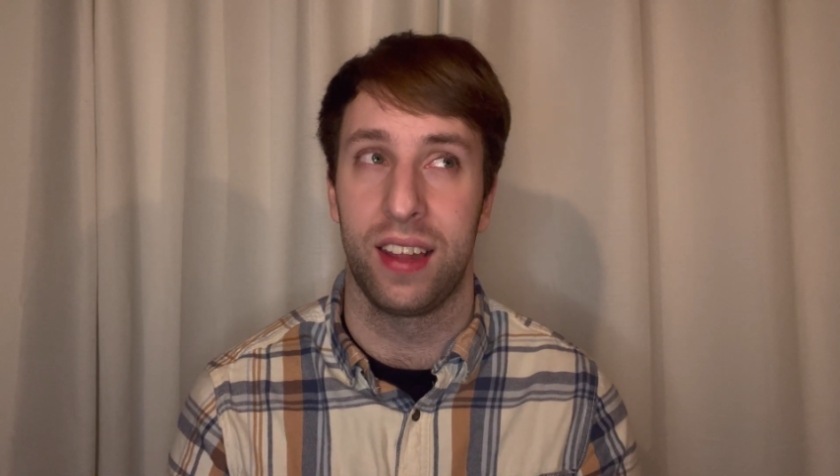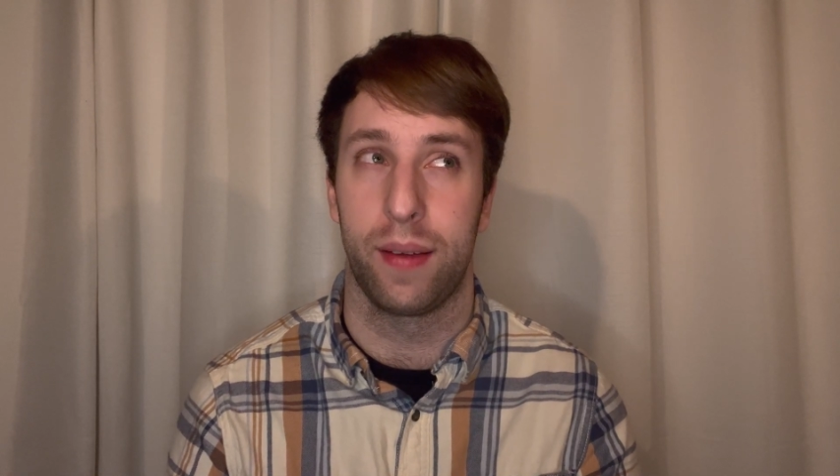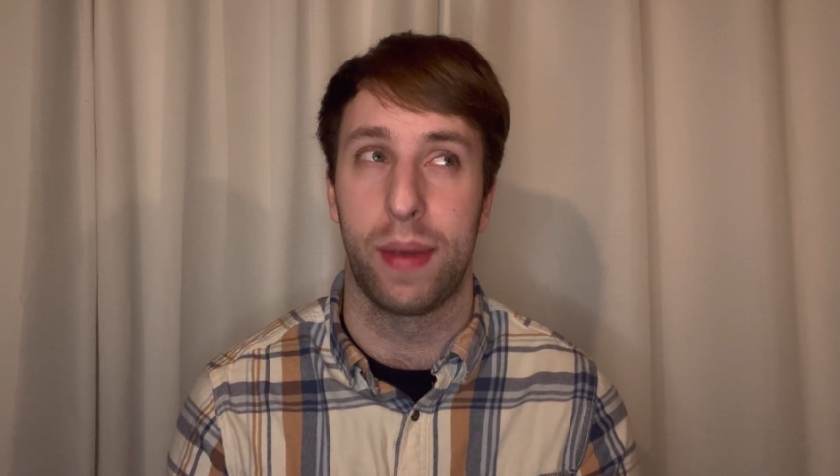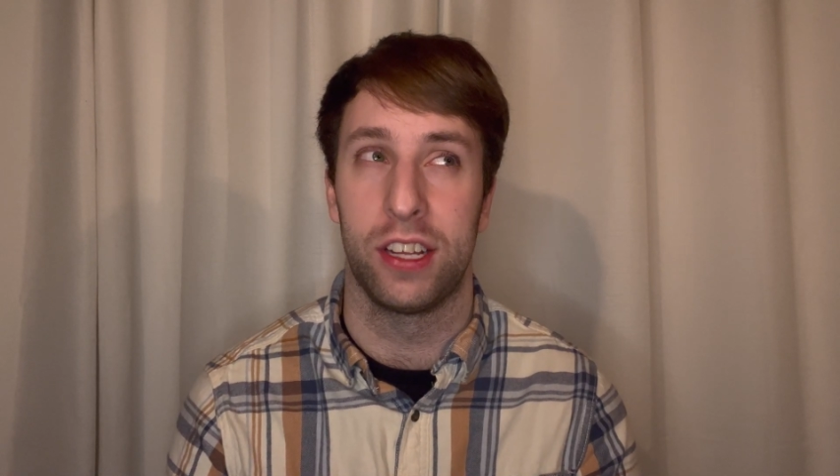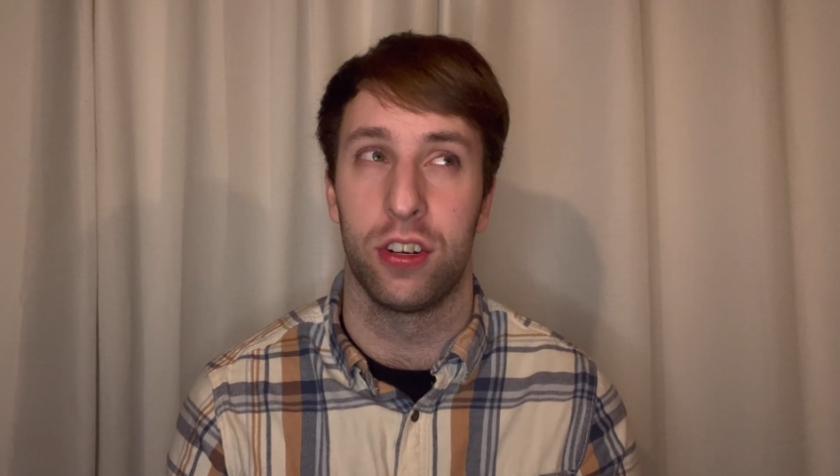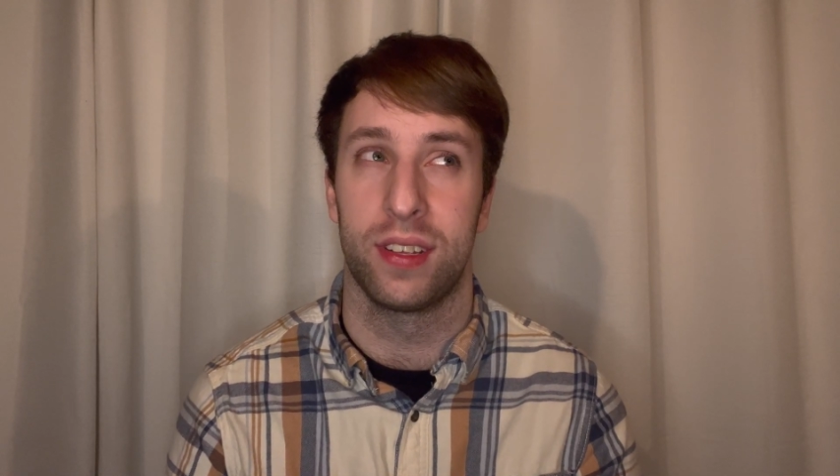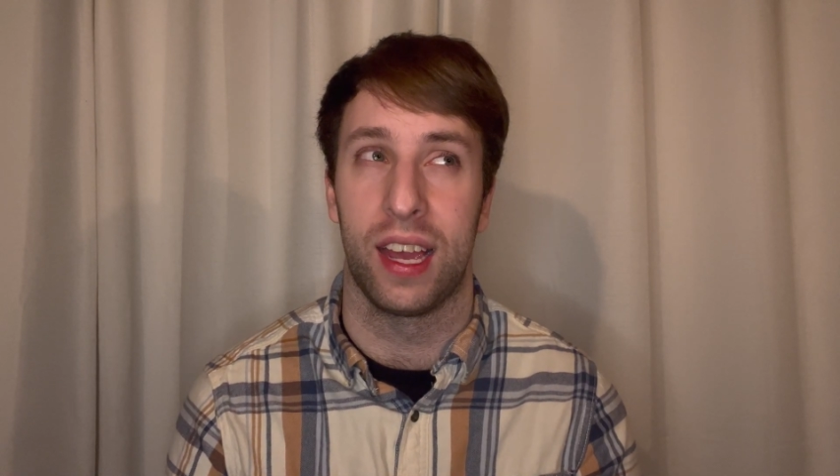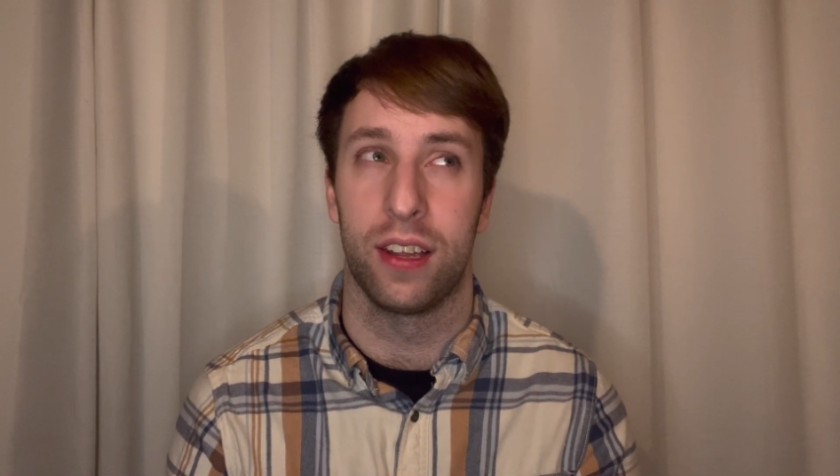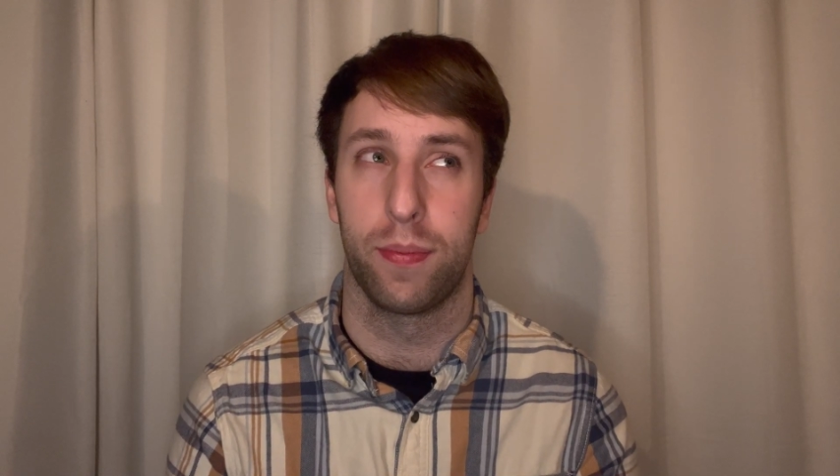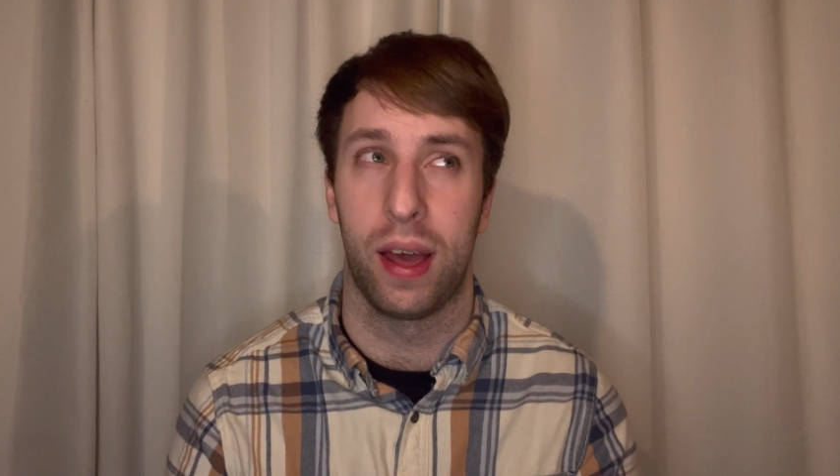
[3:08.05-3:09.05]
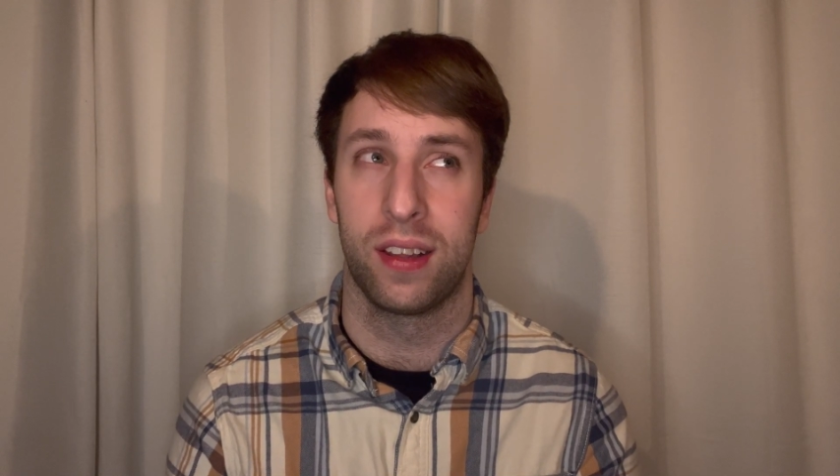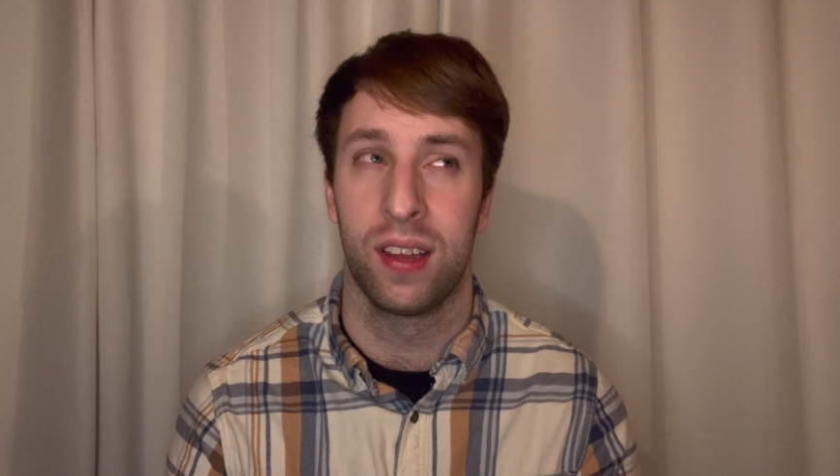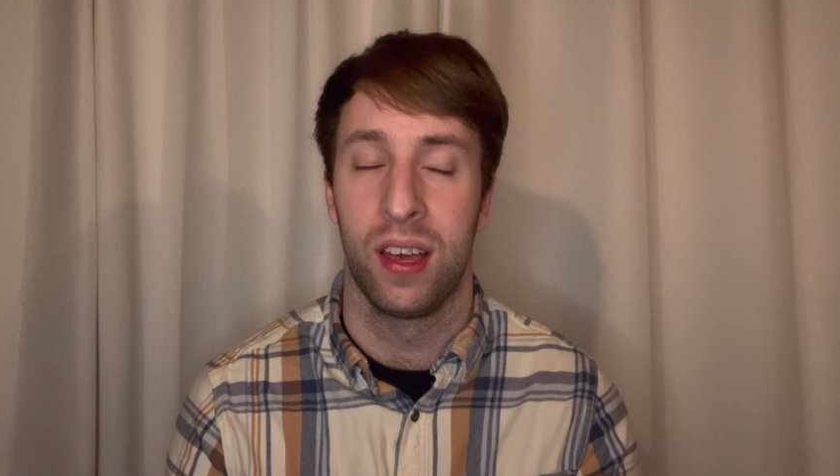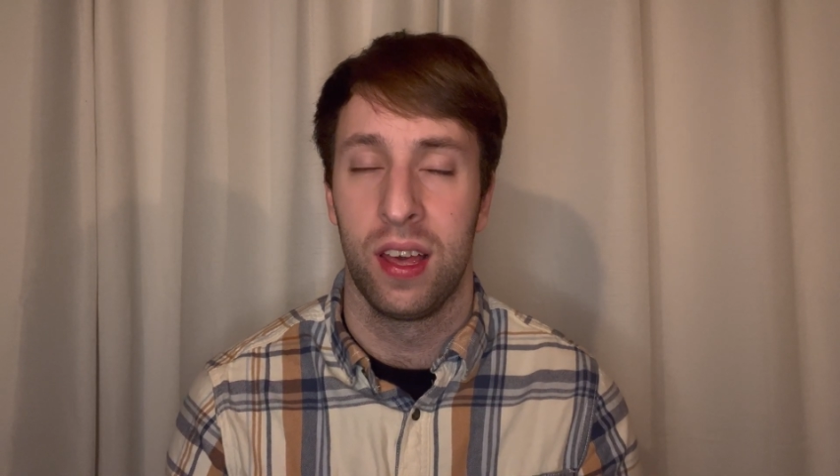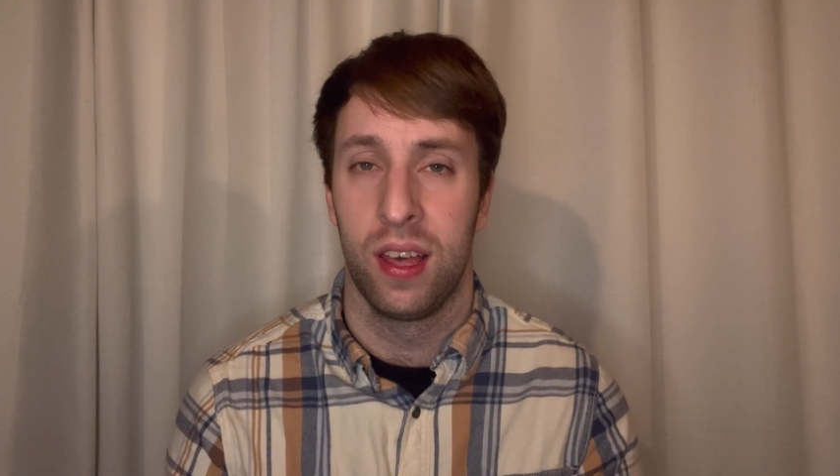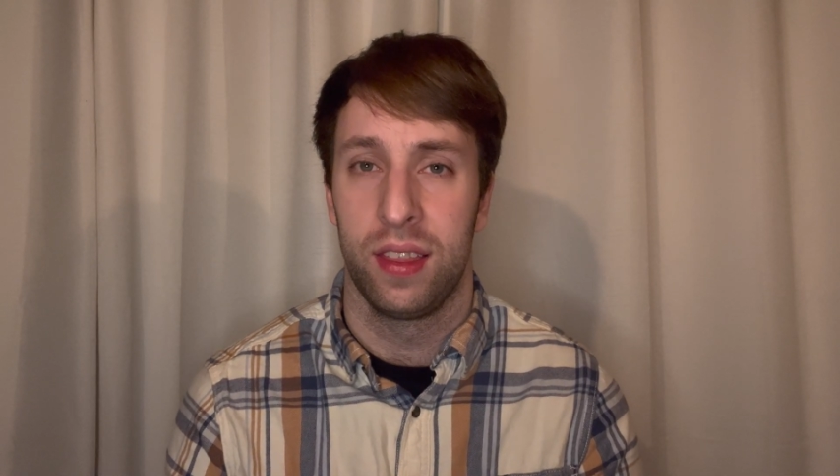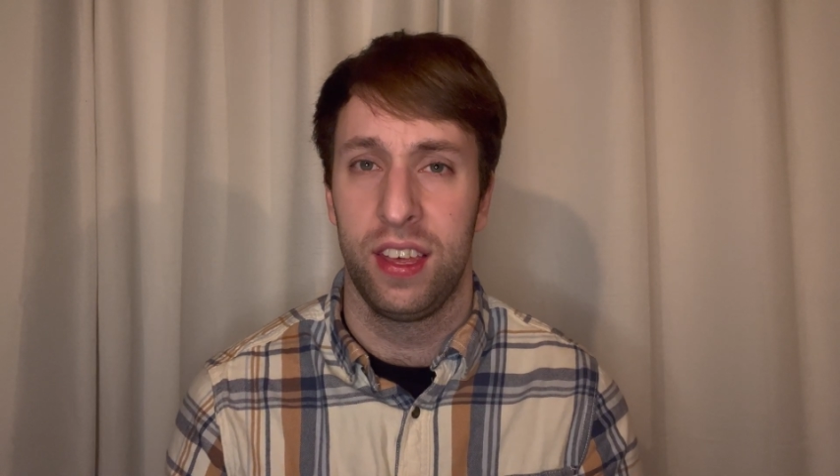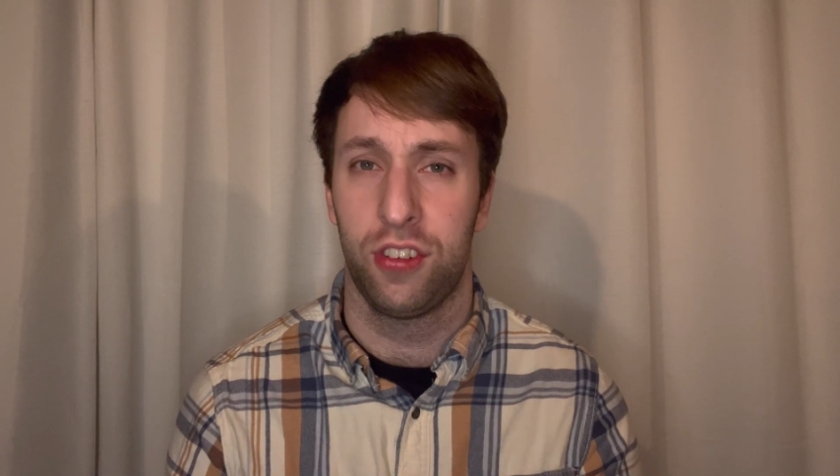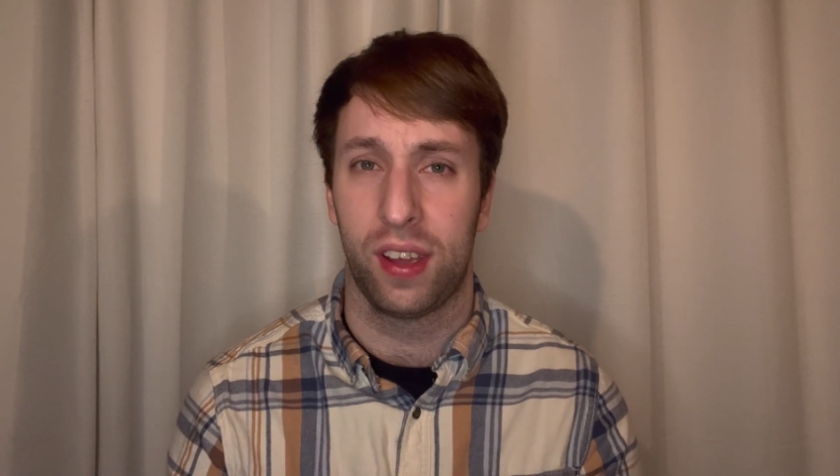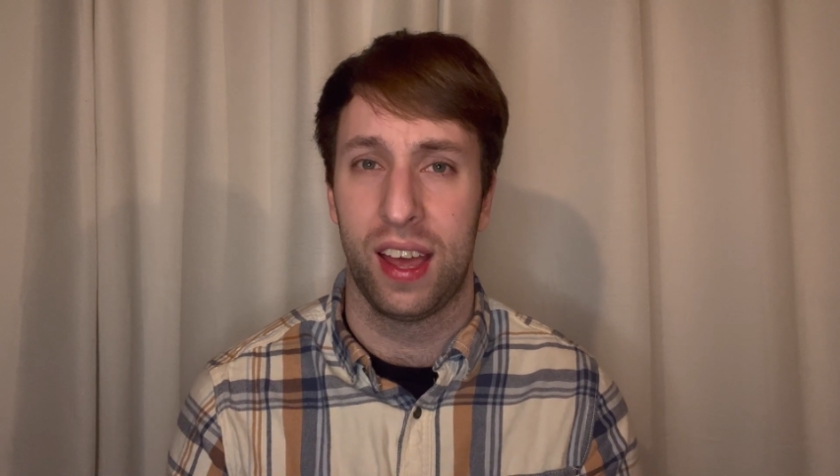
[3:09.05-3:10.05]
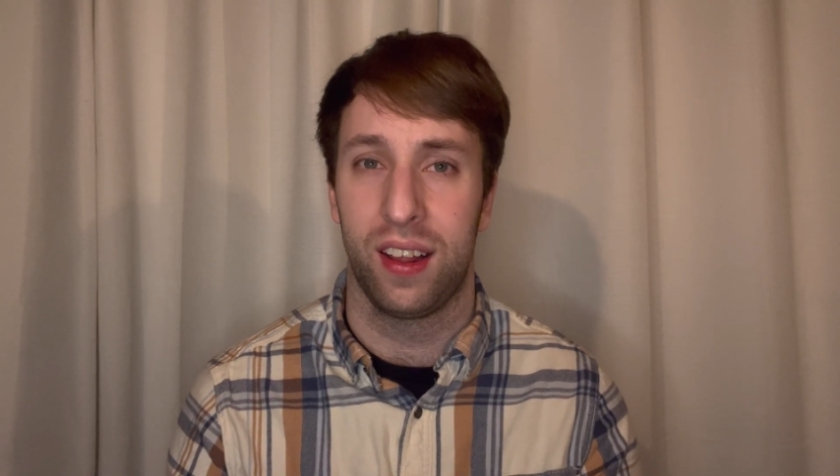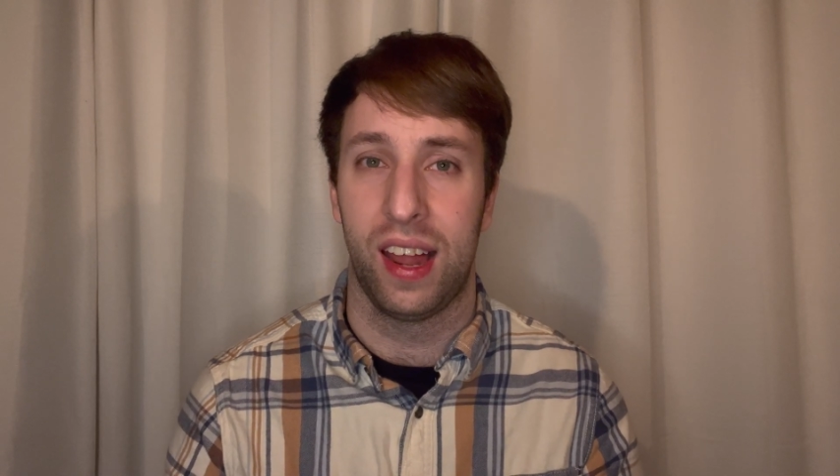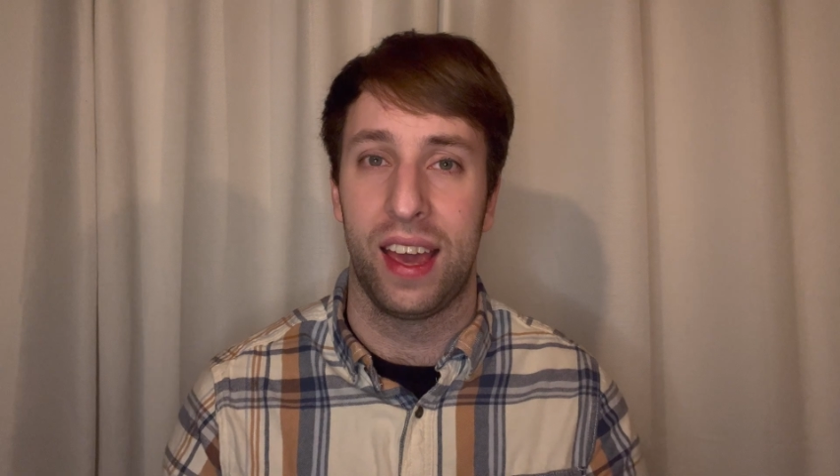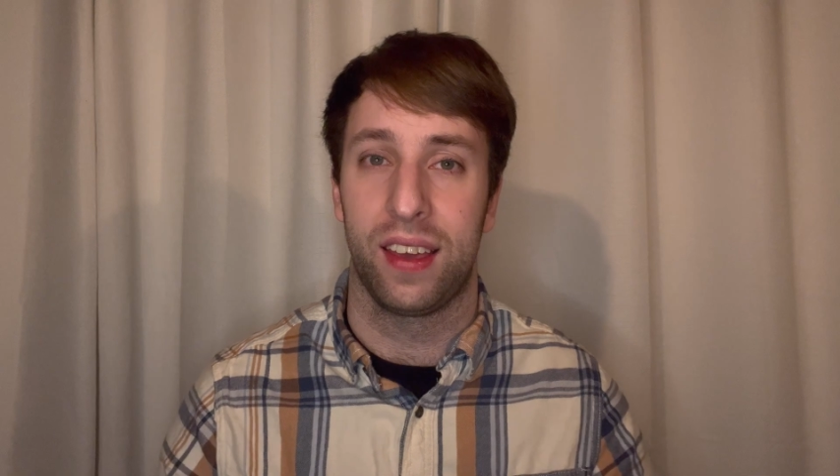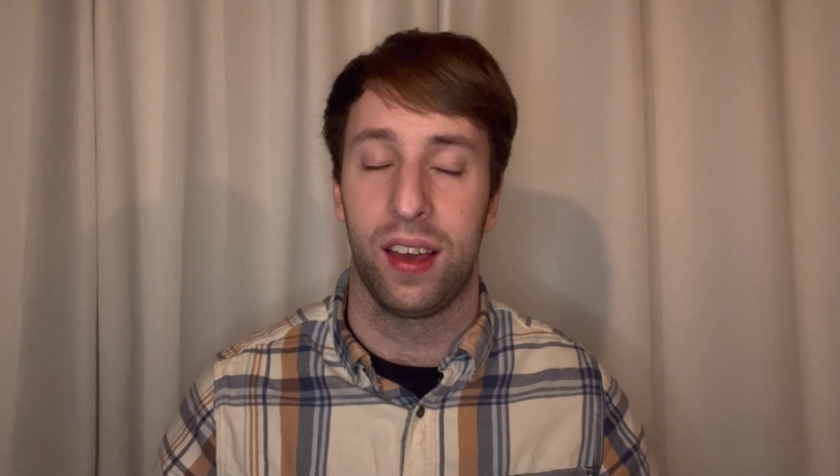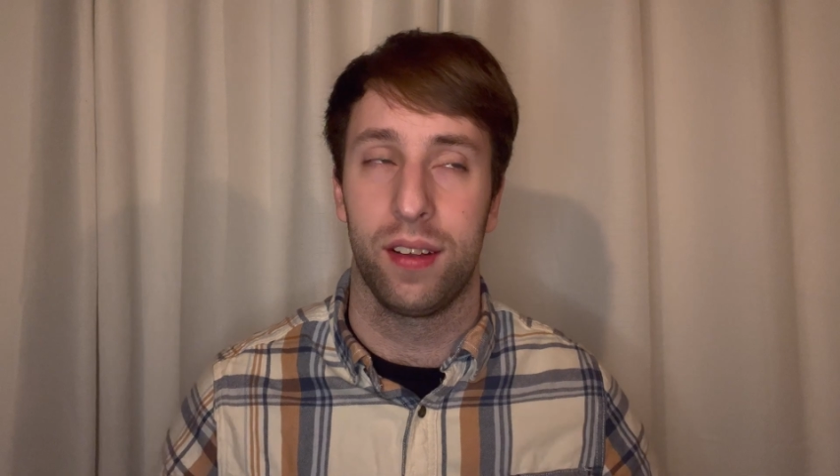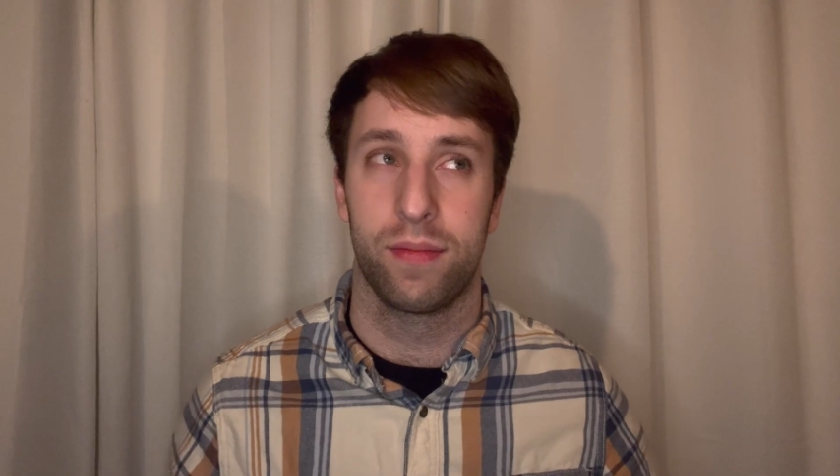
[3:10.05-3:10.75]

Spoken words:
like major scenes, but these are kind of like